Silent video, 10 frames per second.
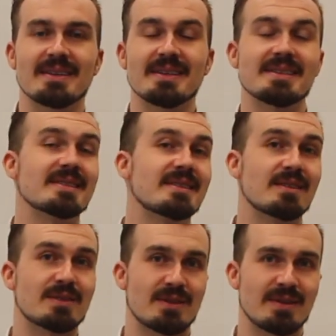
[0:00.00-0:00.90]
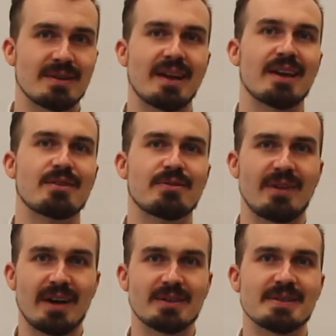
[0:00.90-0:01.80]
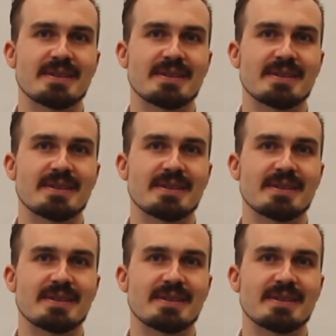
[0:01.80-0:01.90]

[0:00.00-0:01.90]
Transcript: This is the third and final